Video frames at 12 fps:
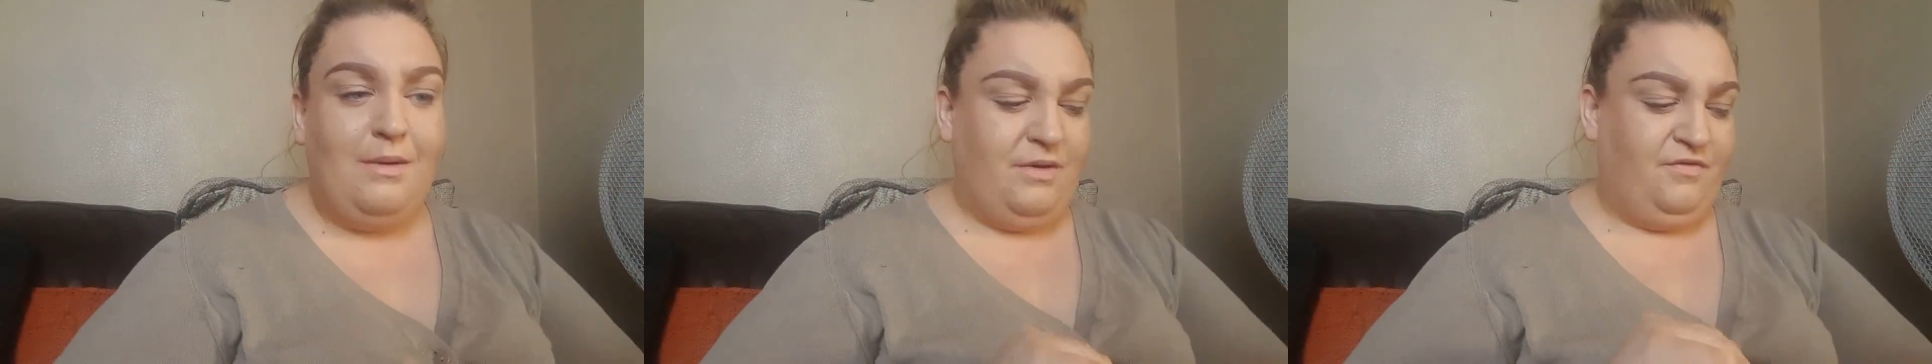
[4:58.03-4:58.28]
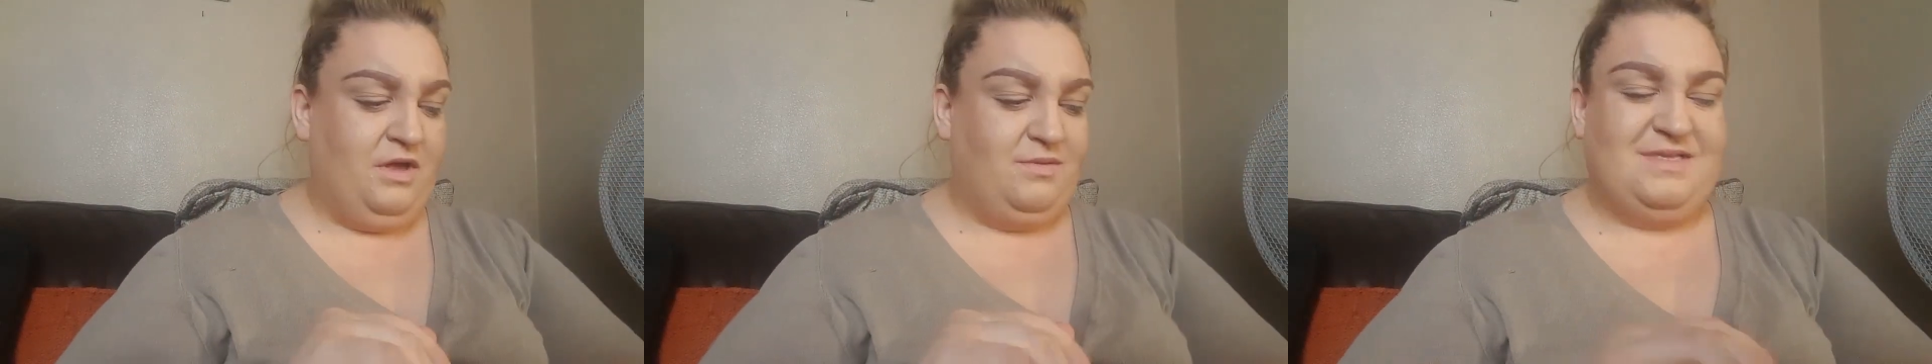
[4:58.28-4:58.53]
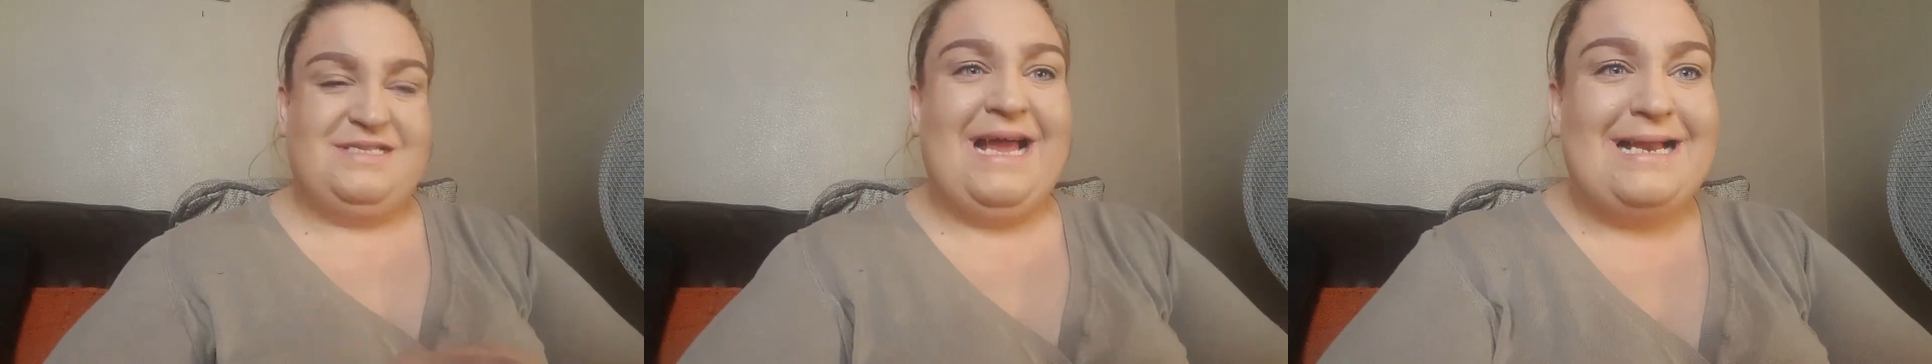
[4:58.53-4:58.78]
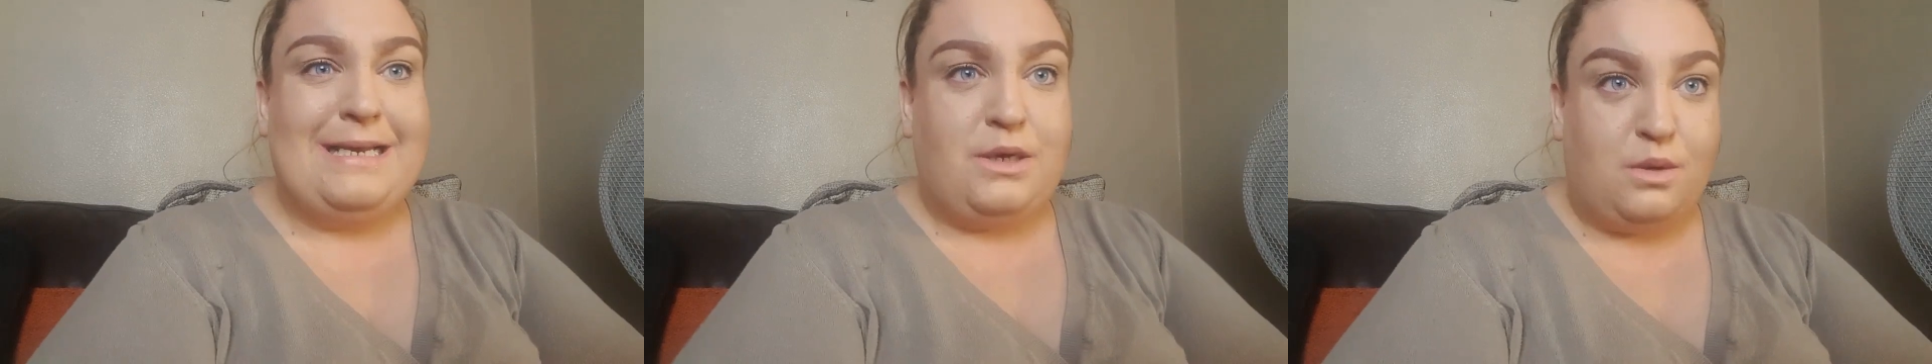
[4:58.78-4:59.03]
having a few
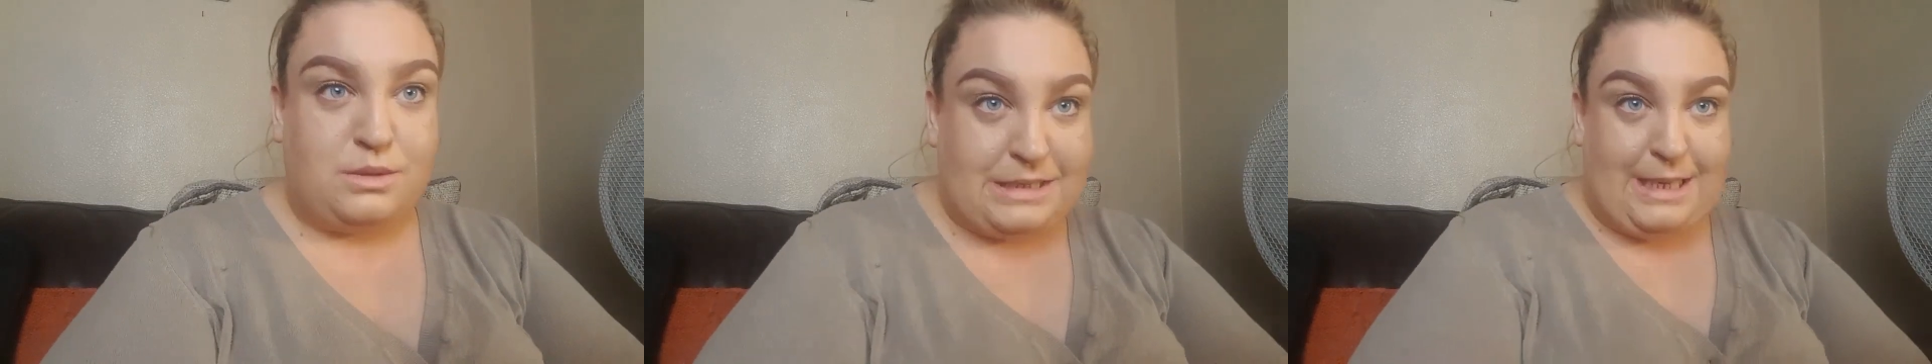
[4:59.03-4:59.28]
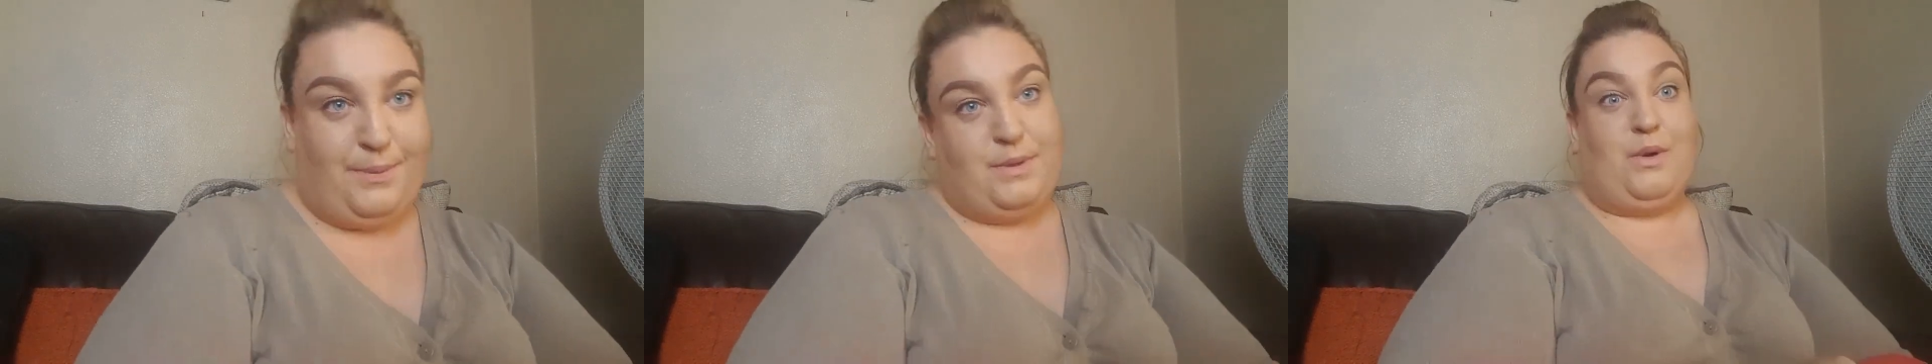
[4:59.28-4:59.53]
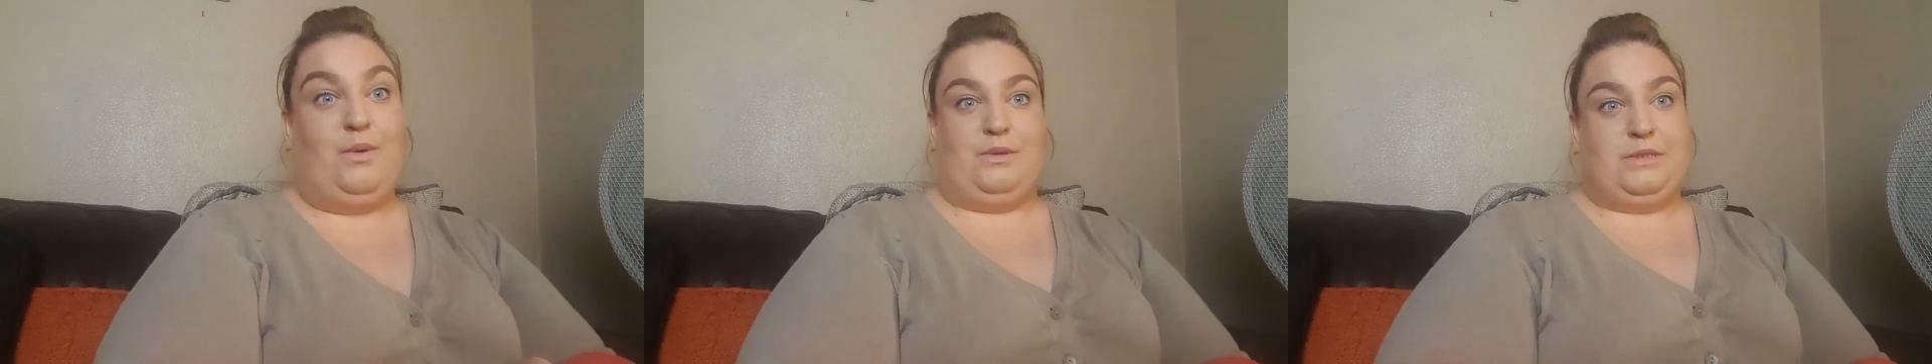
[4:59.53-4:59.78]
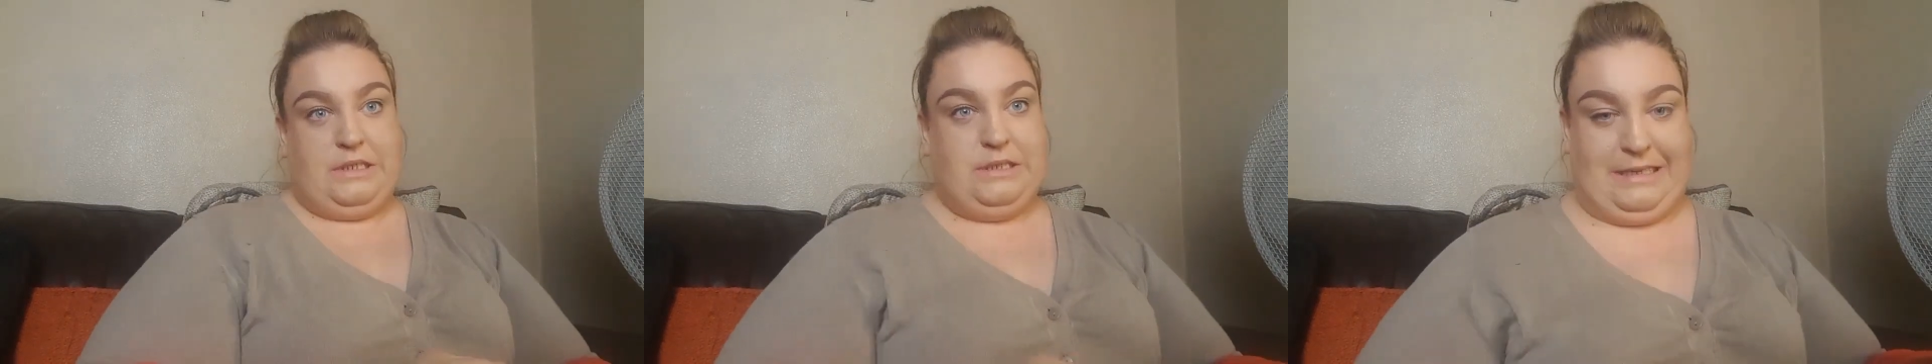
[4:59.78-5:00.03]
technical
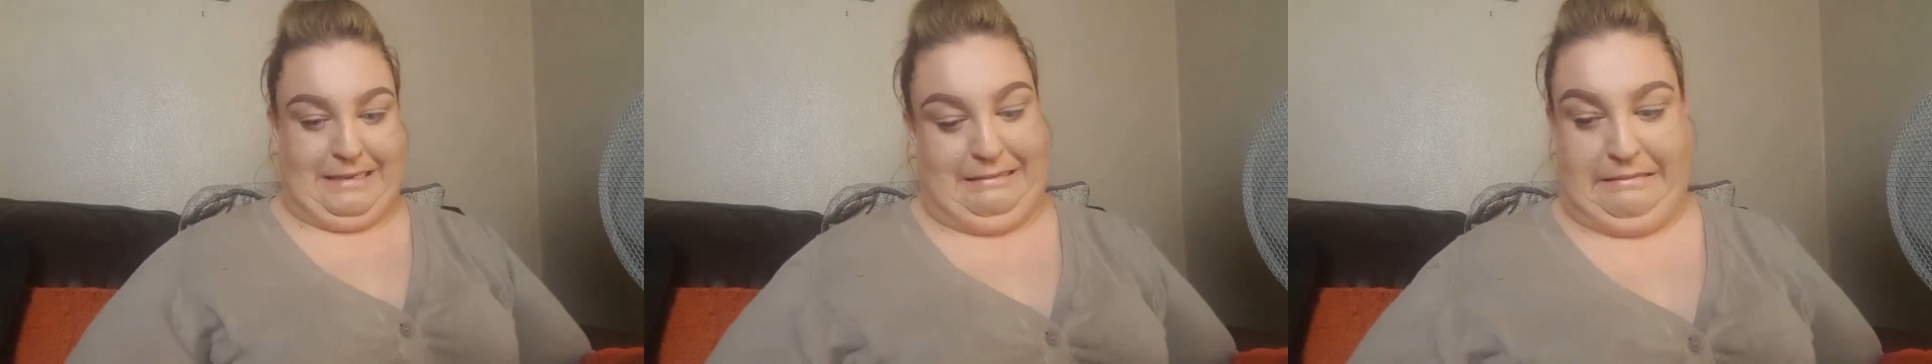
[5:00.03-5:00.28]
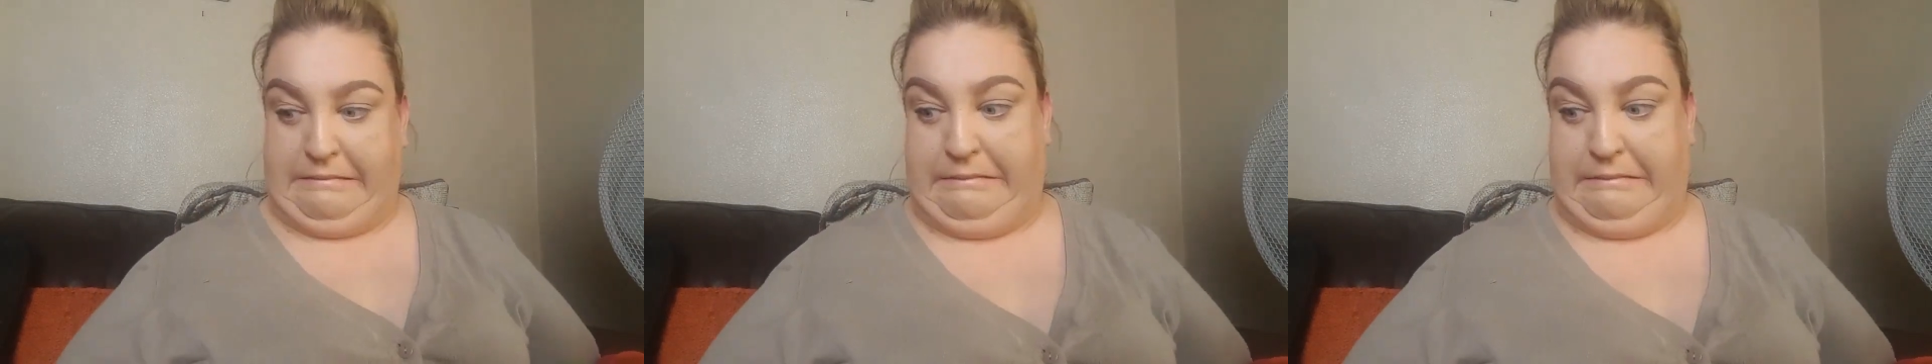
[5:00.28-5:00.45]
difficulties here,